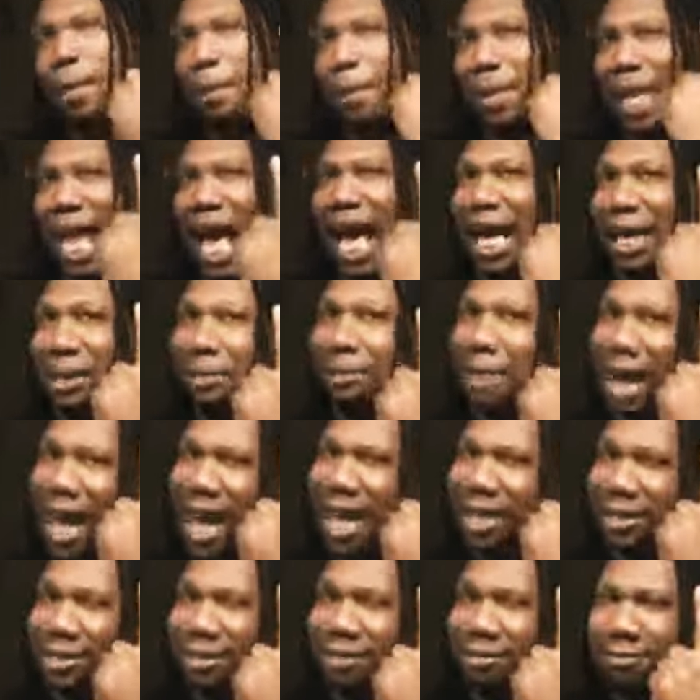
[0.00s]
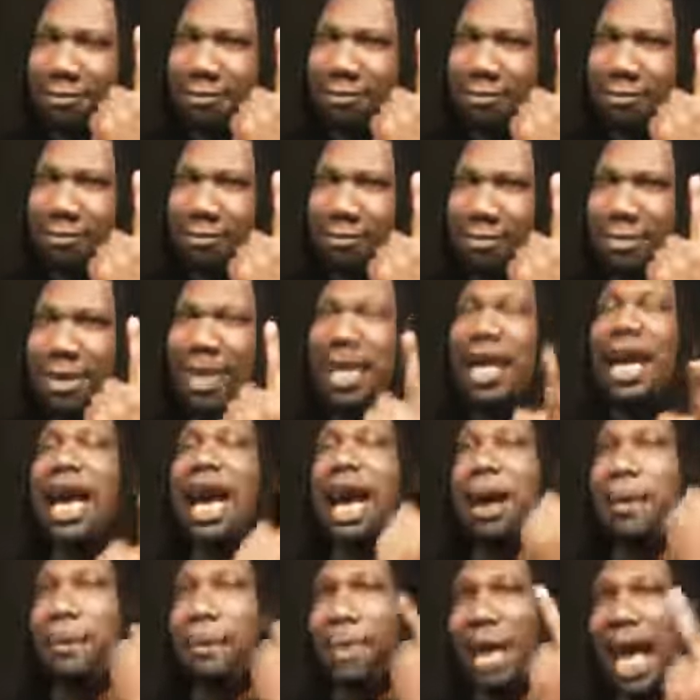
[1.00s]
black men
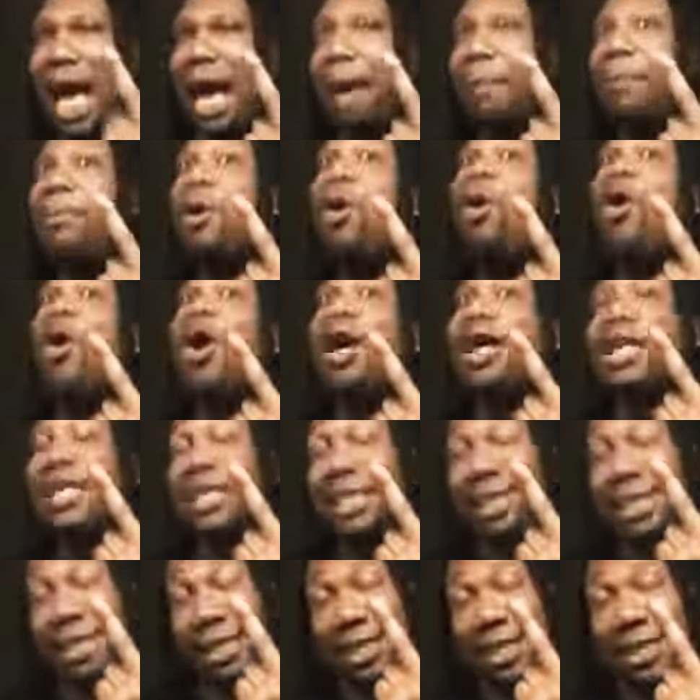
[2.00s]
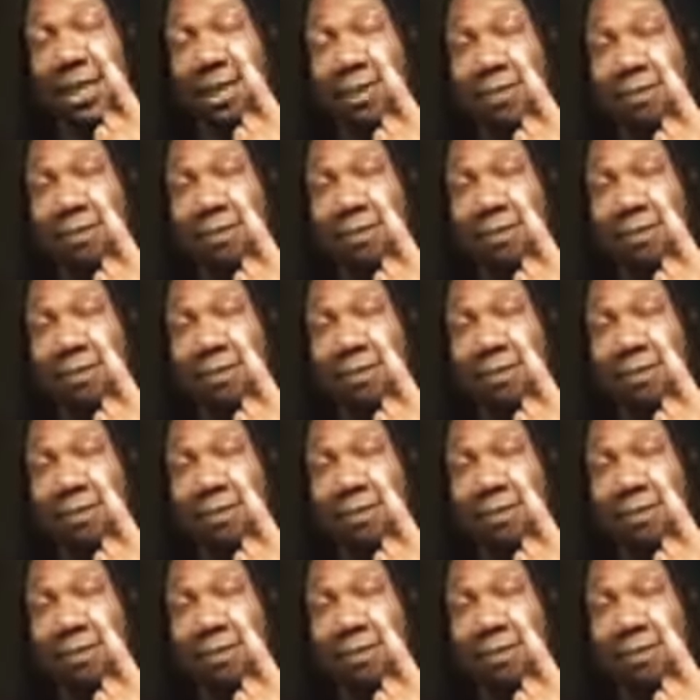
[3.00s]
and black boys.